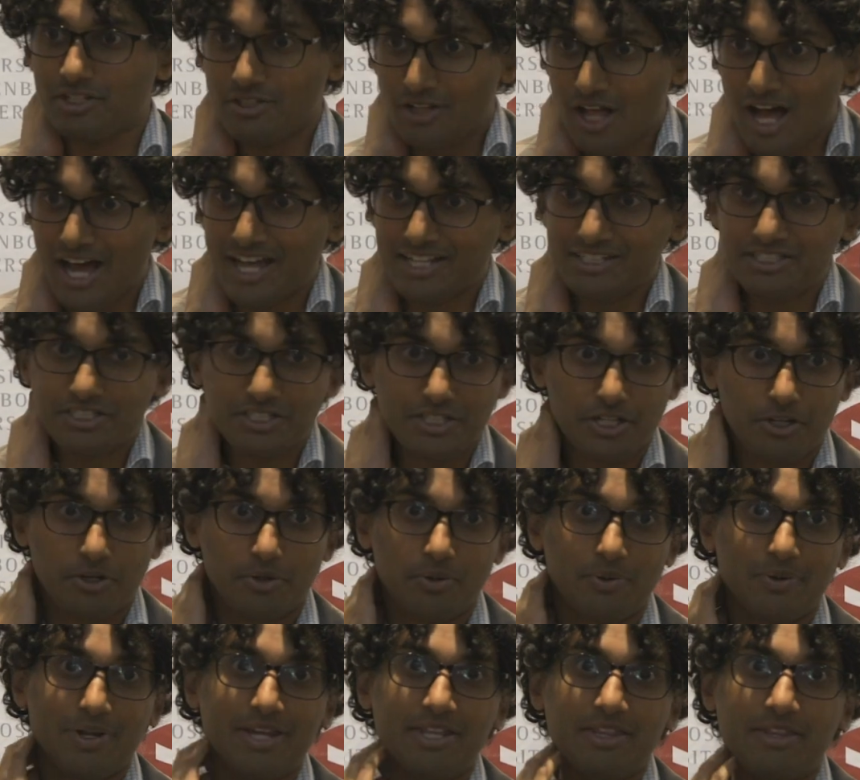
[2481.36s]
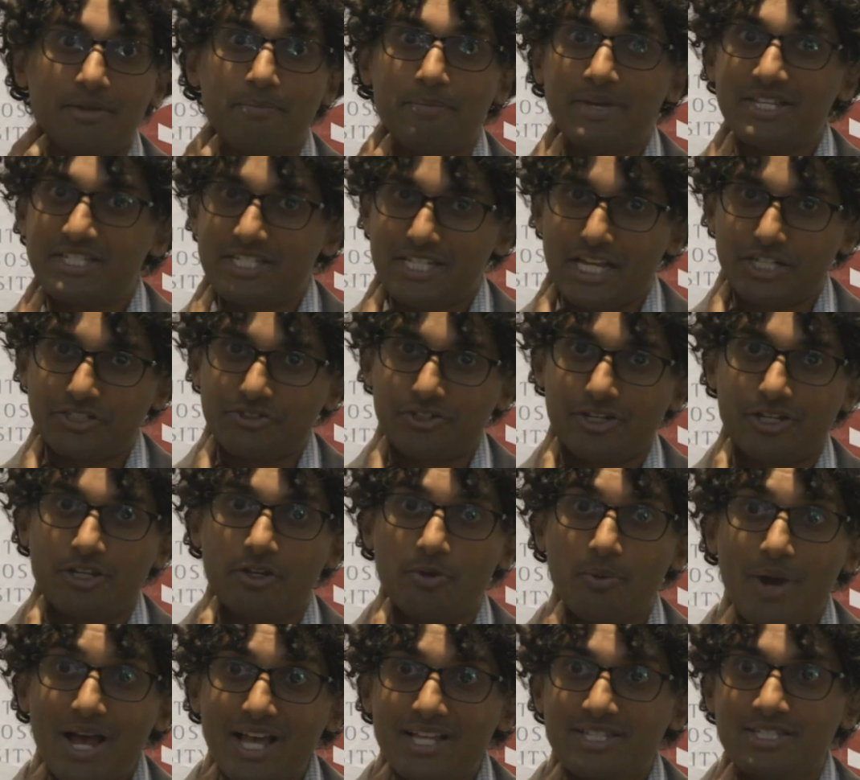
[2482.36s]
a lot. So in the mid-century
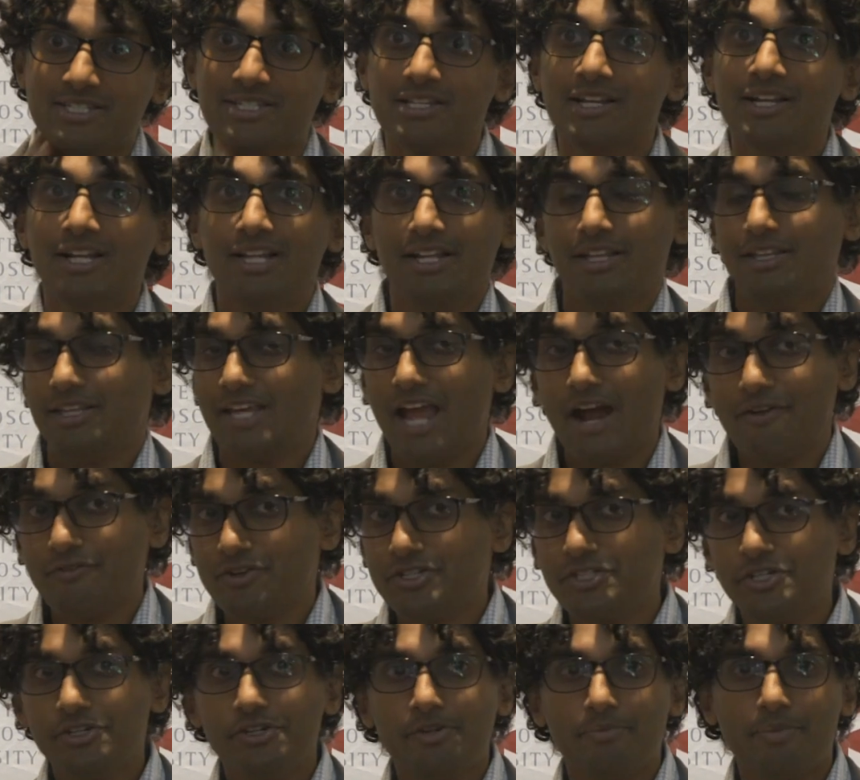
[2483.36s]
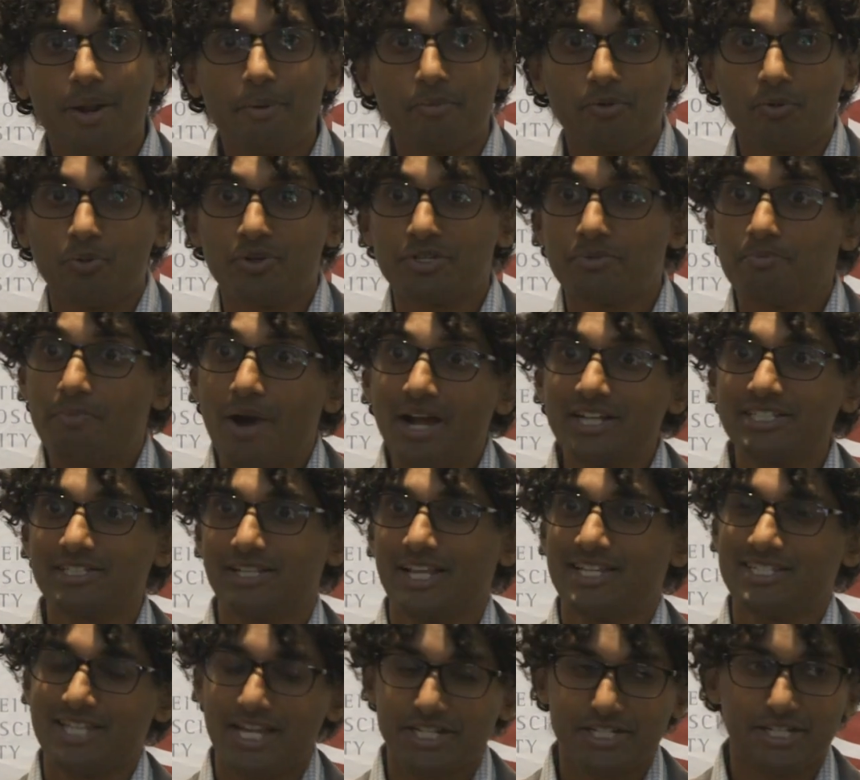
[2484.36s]
US, the average union member was much
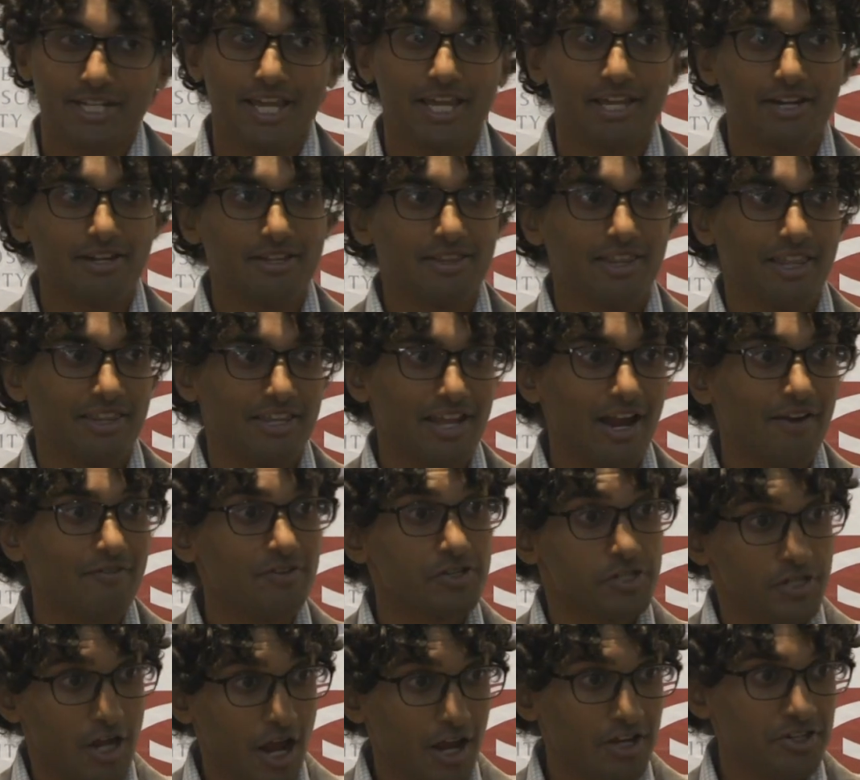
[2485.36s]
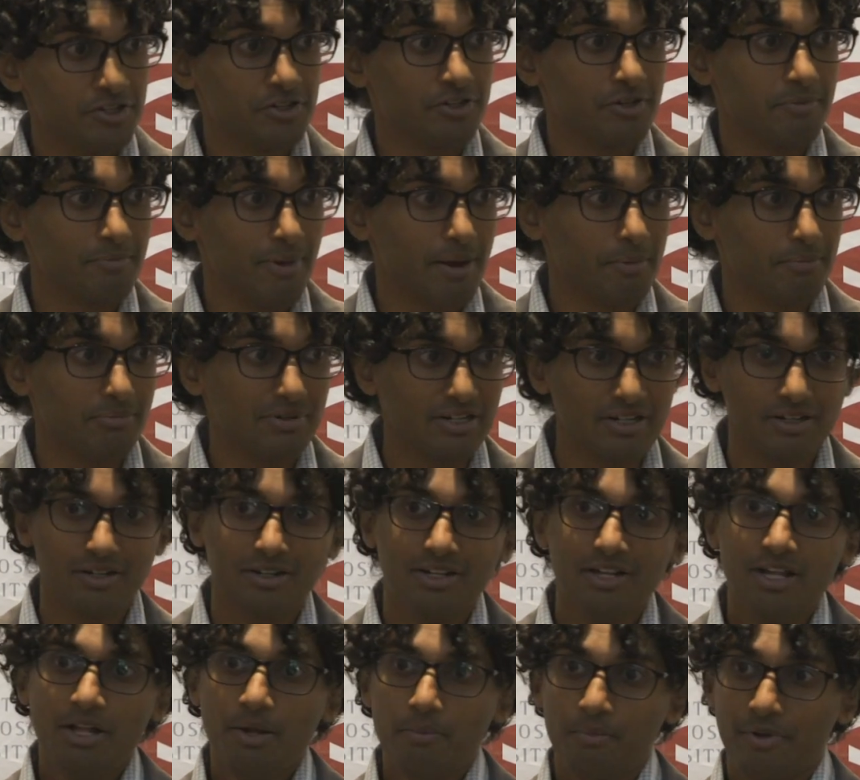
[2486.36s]
less educated than the average non-union member.
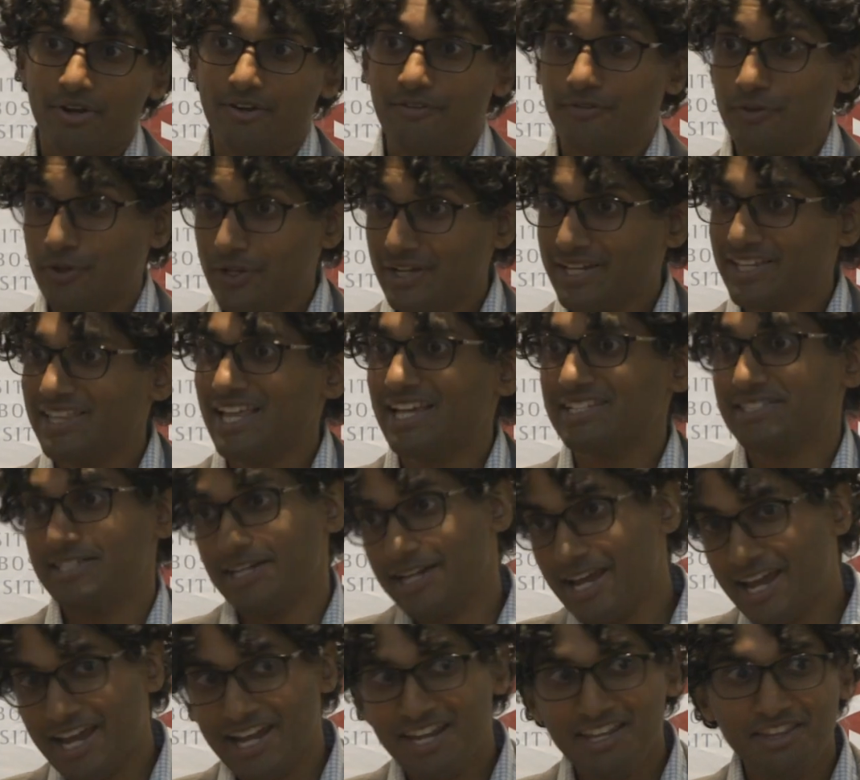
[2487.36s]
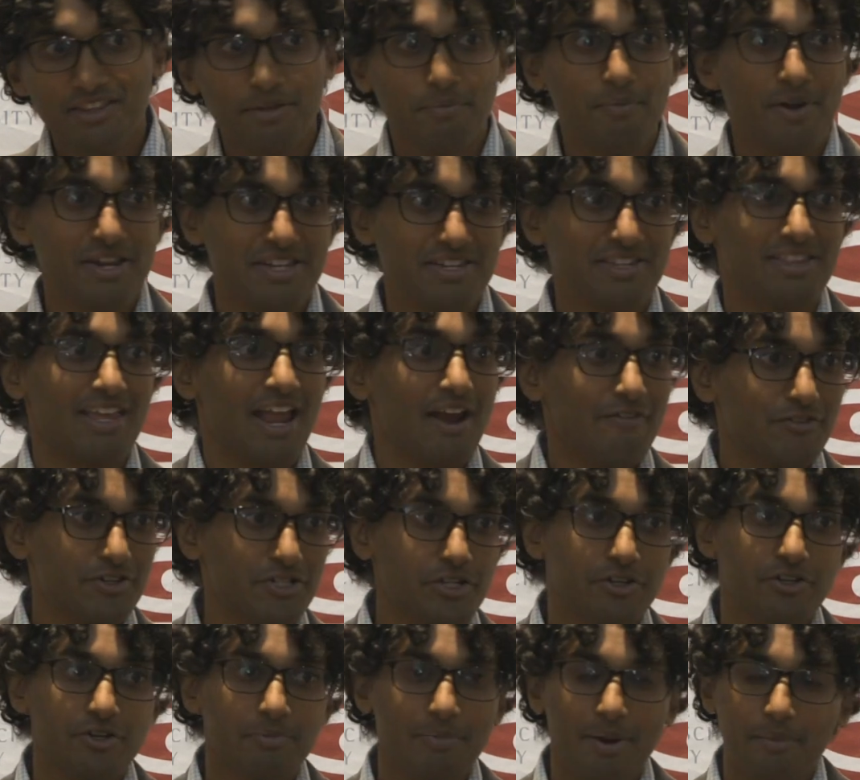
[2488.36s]
But if you look at that today, the
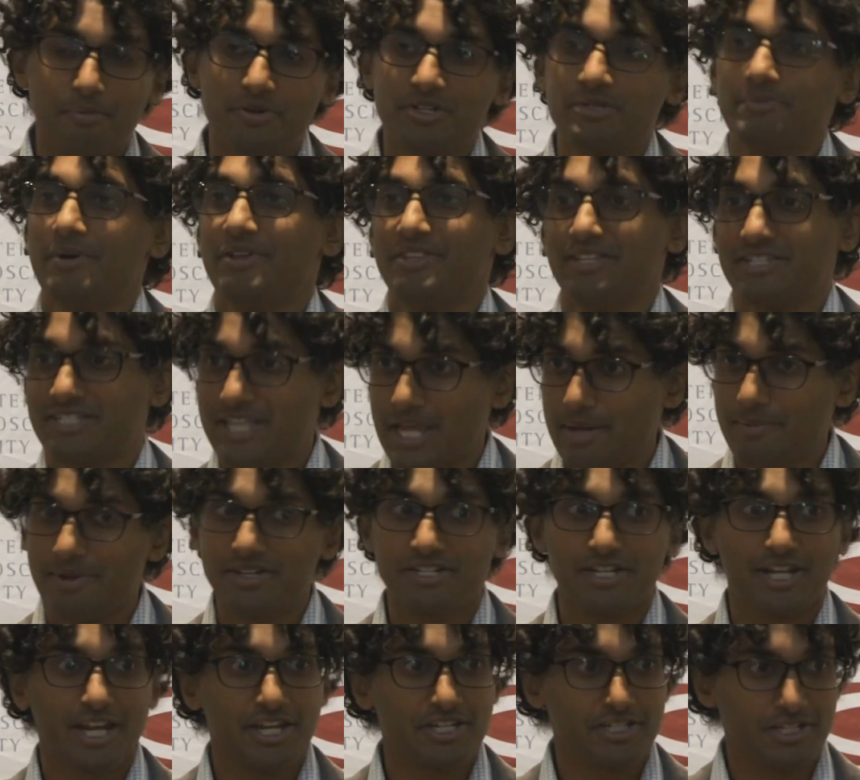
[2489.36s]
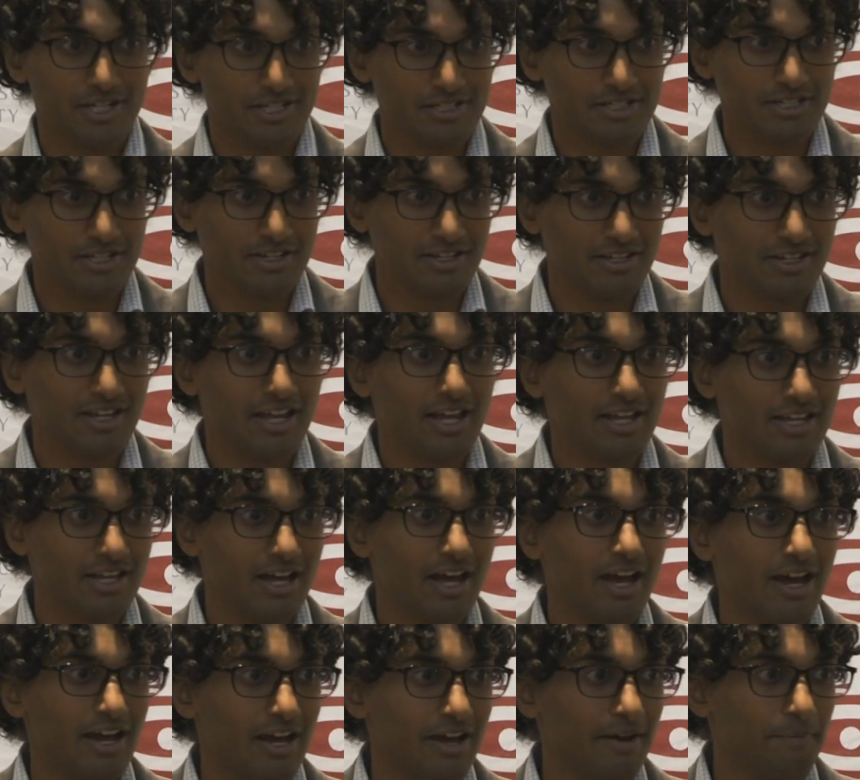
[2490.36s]
average union member is about the same education as
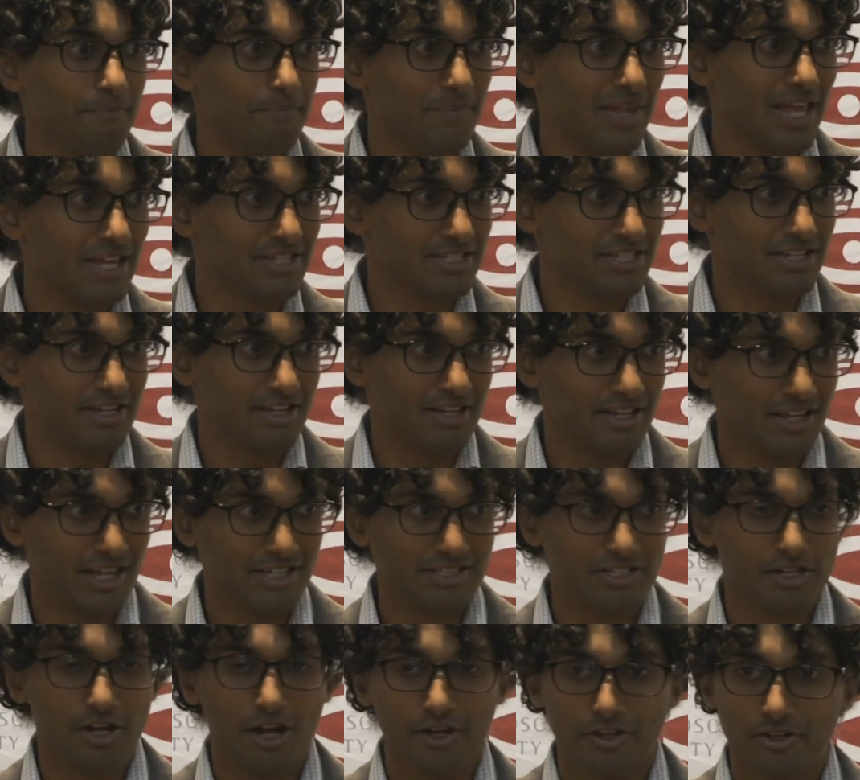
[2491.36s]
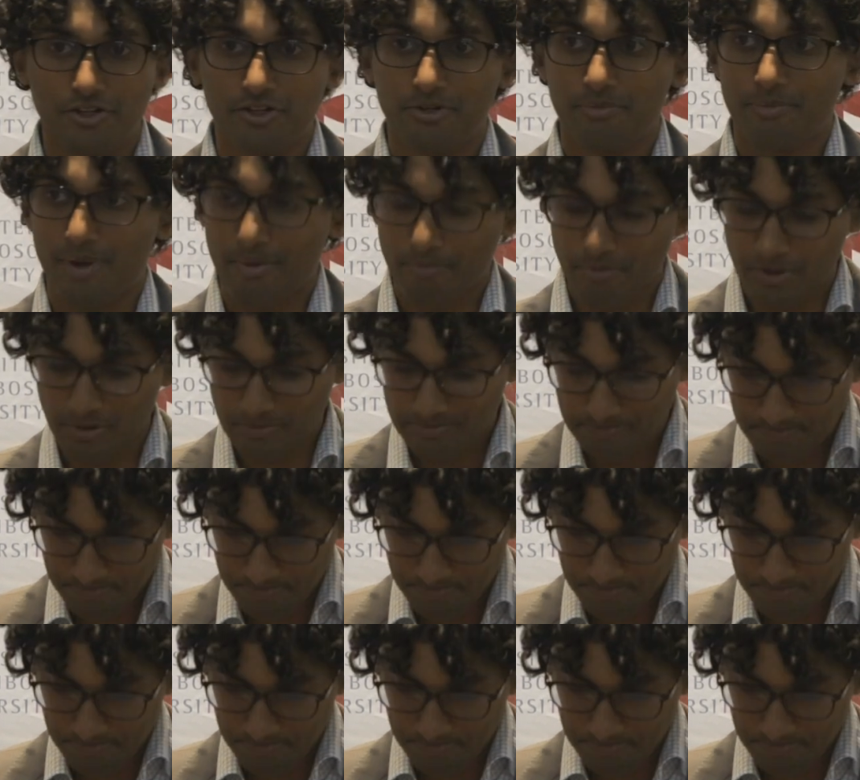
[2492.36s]
a non-union member.